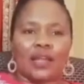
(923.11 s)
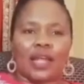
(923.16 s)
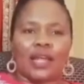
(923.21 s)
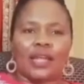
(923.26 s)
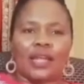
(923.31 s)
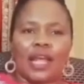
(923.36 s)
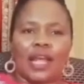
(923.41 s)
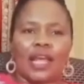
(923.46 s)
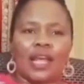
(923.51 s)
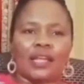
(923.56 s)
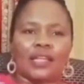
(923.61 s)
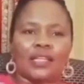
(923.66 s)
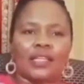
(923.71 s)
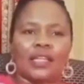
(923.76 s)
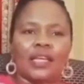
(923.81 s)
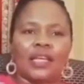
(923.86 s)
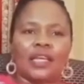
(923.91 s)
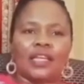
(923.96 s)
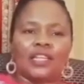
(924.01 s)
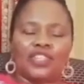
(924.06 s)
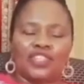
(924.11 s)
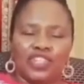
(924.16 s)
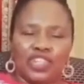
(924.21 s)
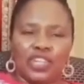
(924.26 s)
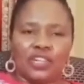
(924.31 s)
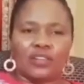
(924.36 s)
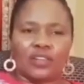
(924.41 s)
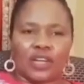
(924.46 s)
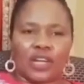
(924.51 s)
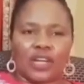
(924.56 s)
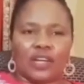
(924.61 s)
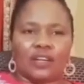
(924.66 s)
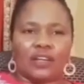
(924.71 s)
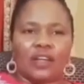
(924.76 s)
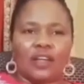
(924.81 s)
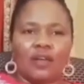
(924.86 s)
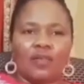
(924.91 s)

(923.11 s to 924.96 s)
that they had children.